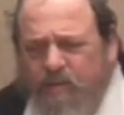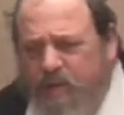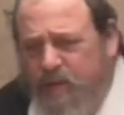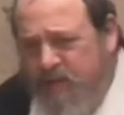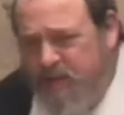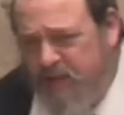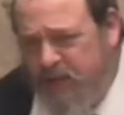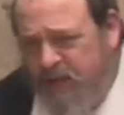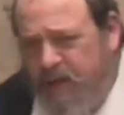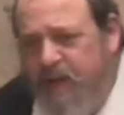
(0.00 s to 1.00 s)
Well,
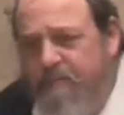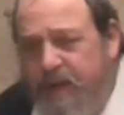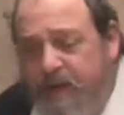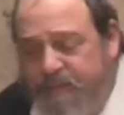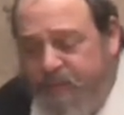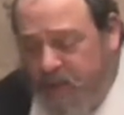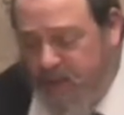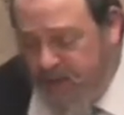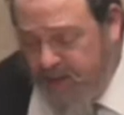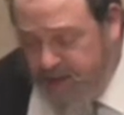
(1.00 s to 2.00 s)
again, I might have
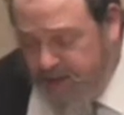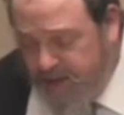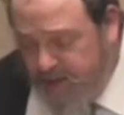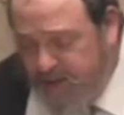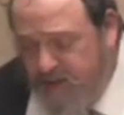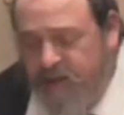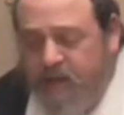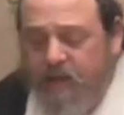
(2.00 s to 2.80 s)
thought, A,